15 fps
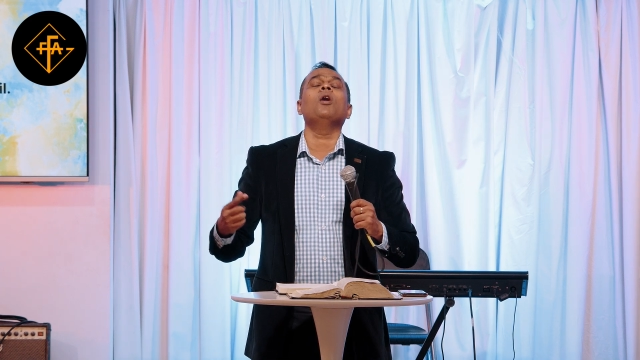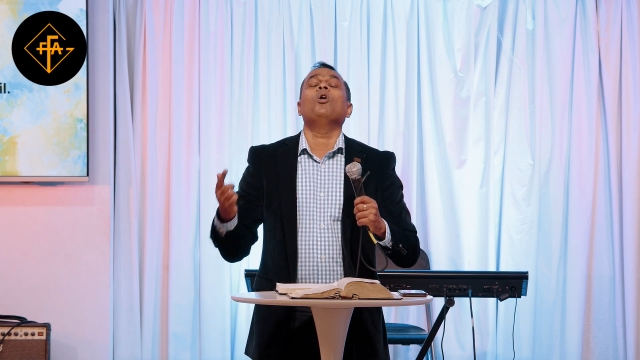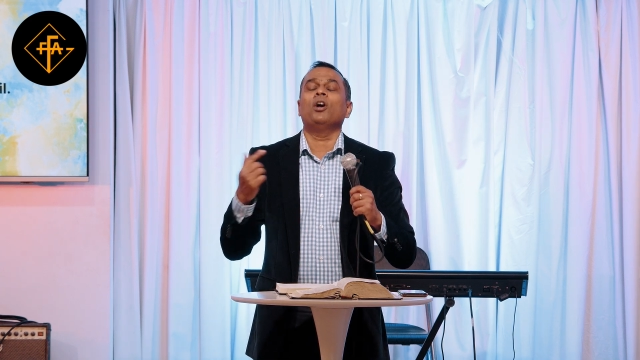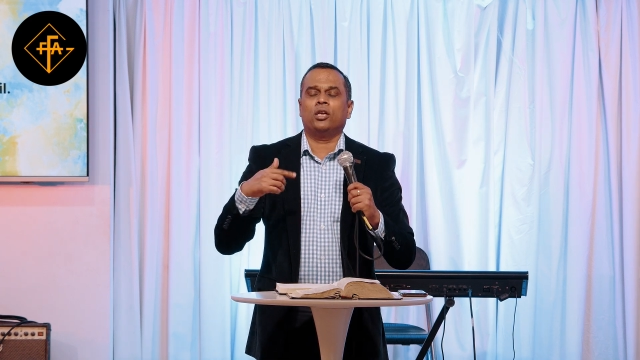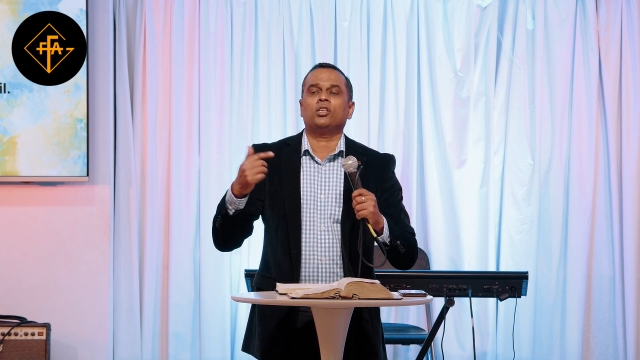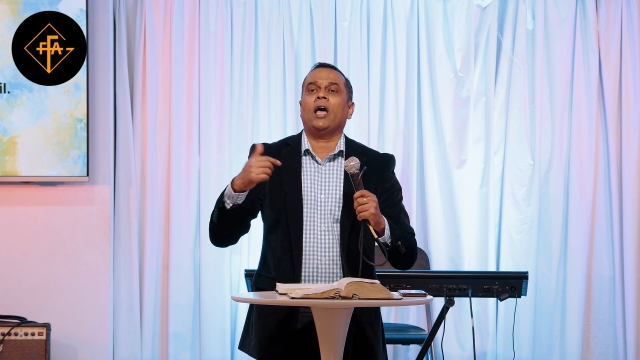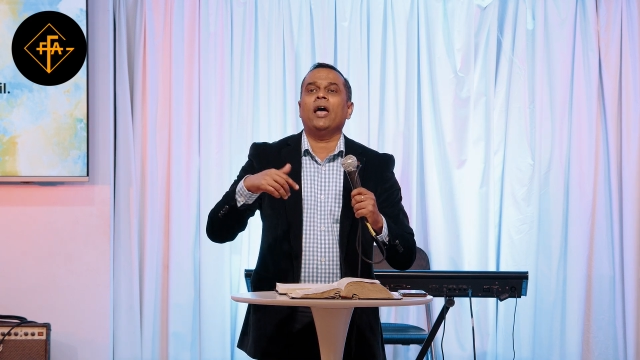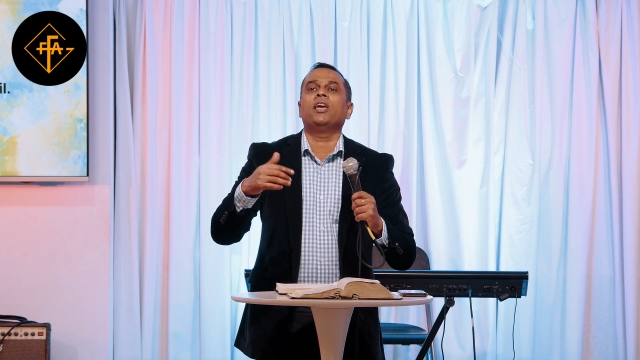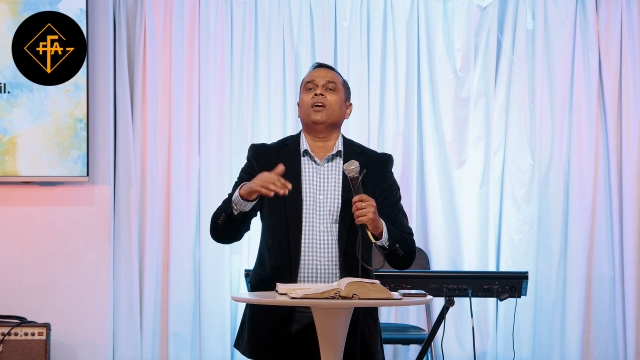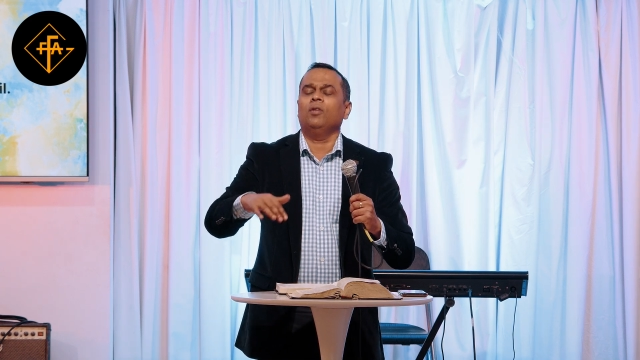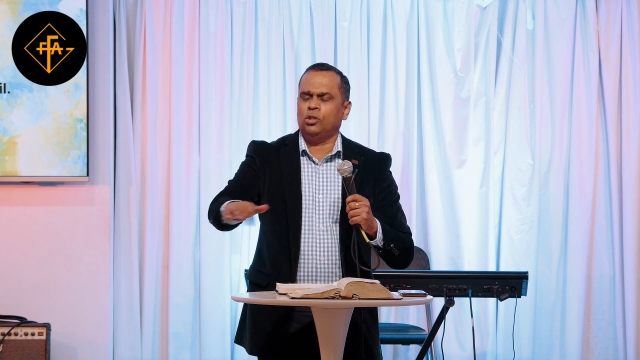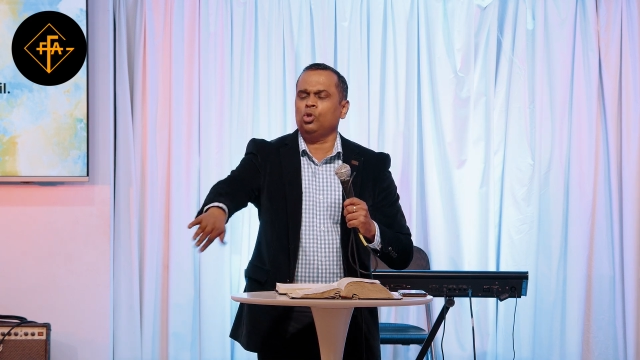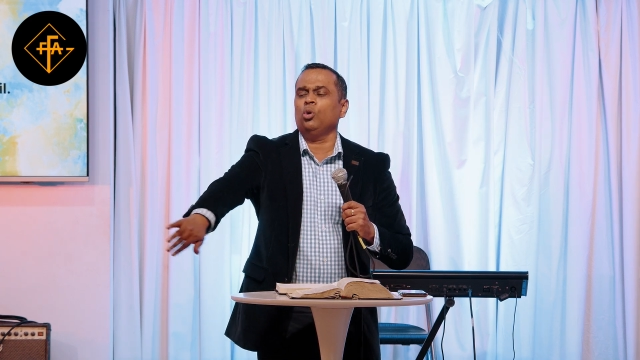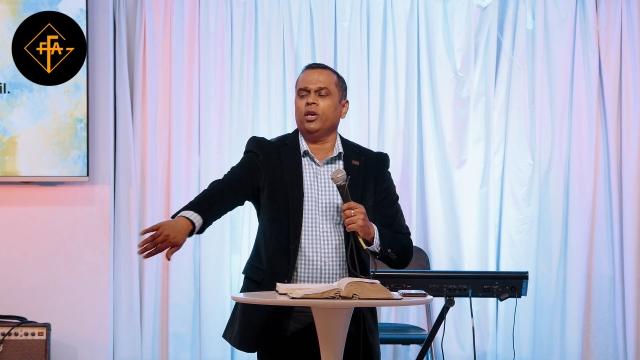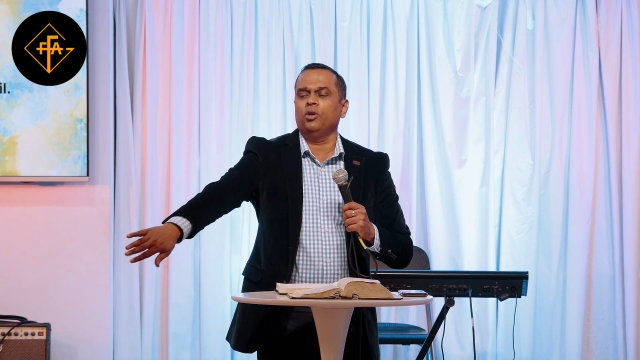
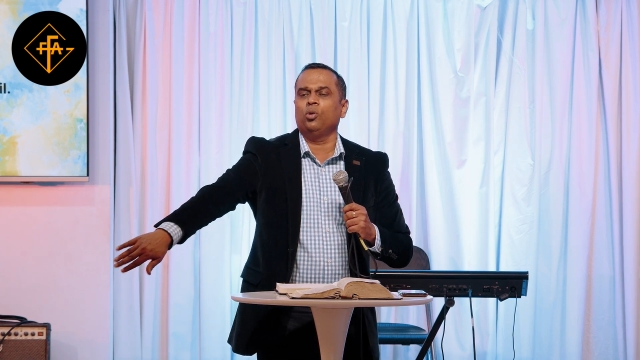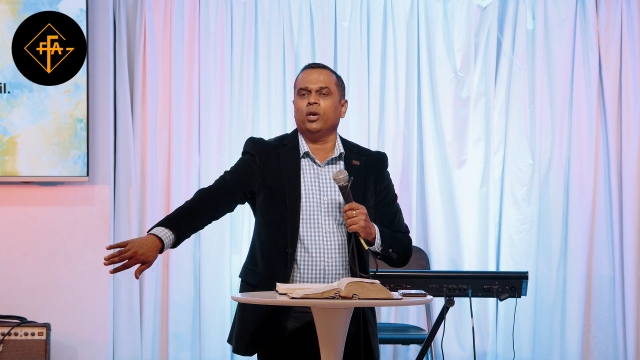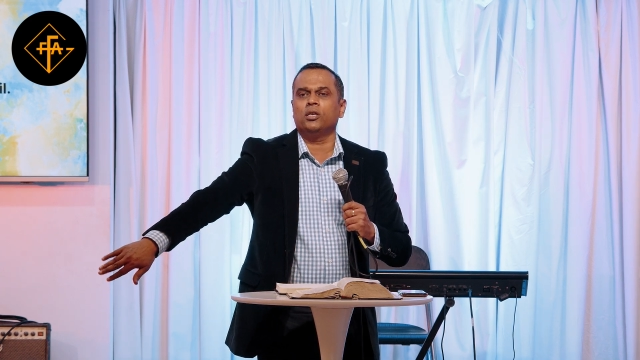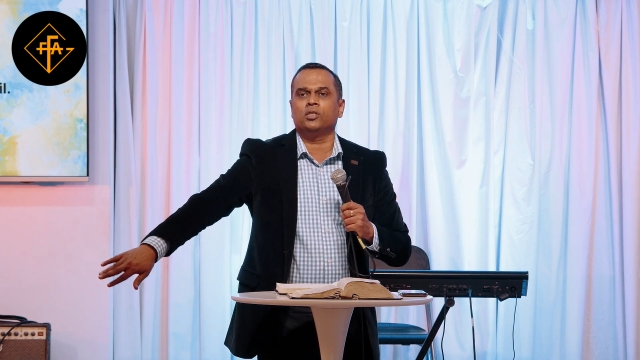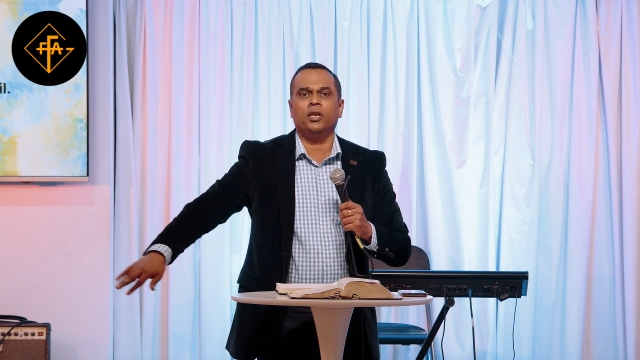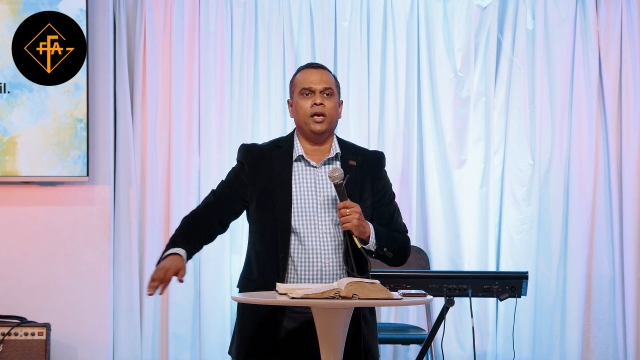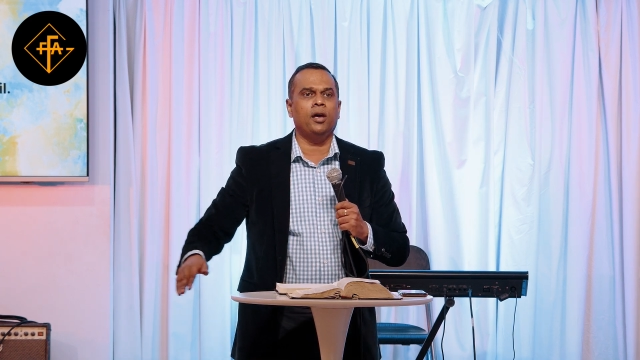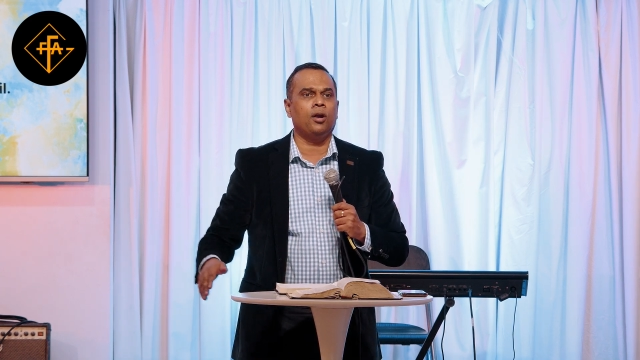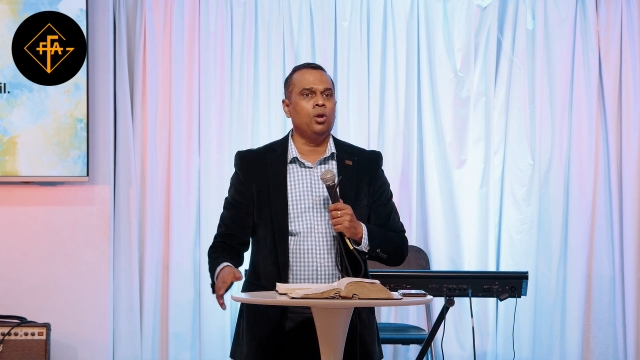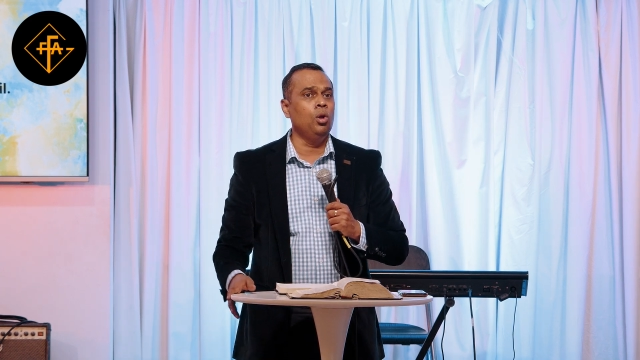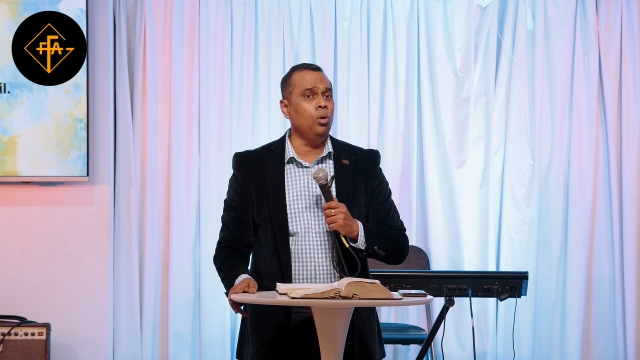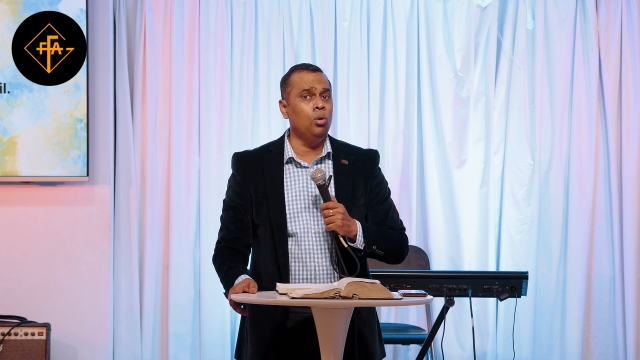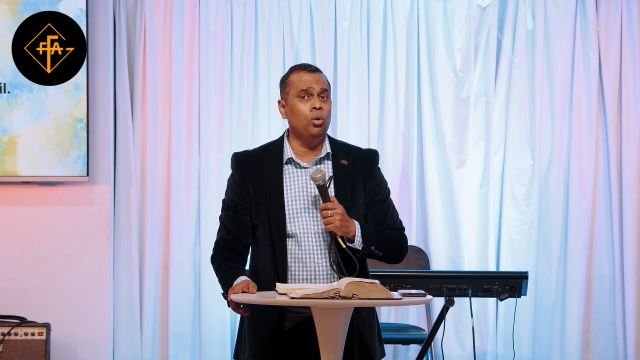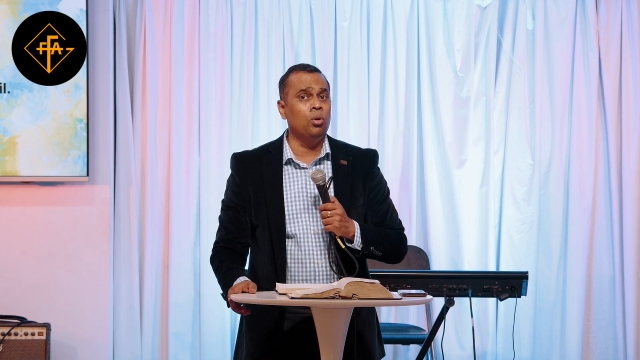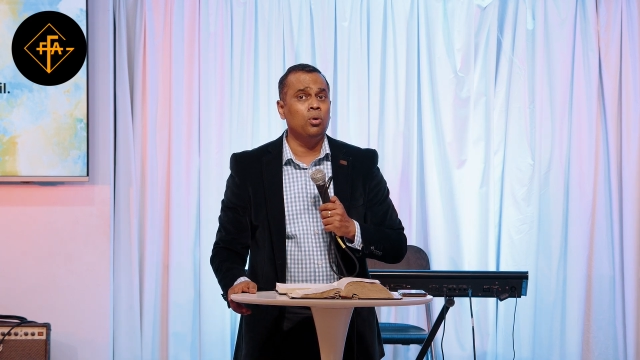It's okay, you can stay here.
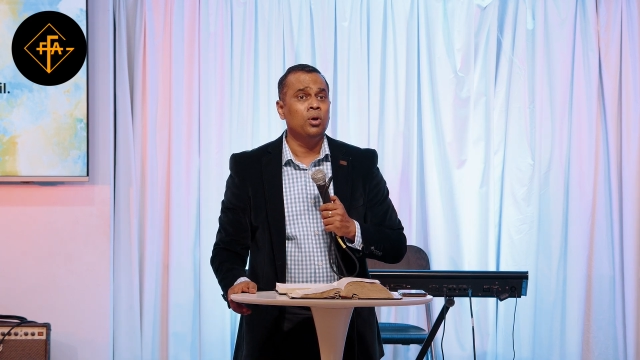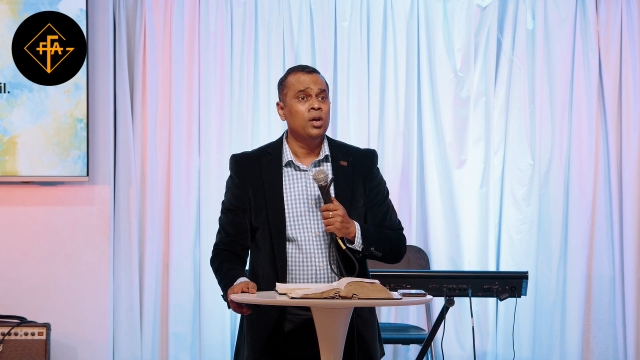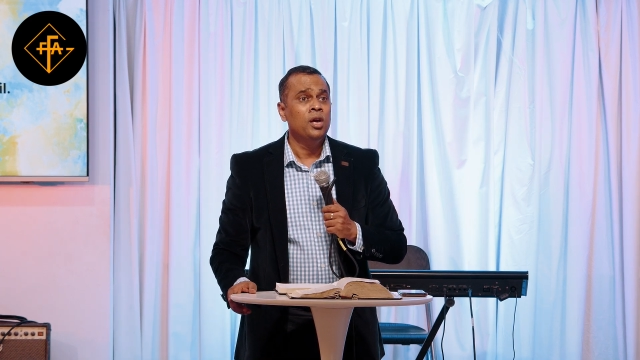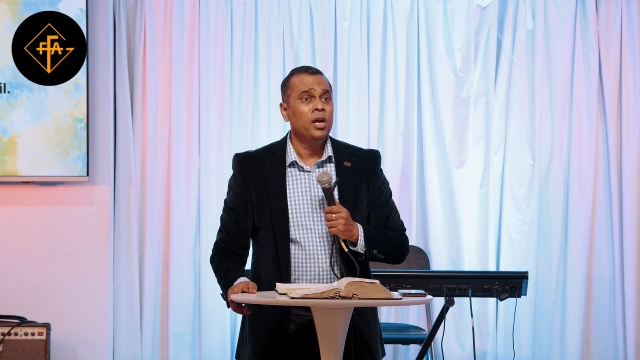No.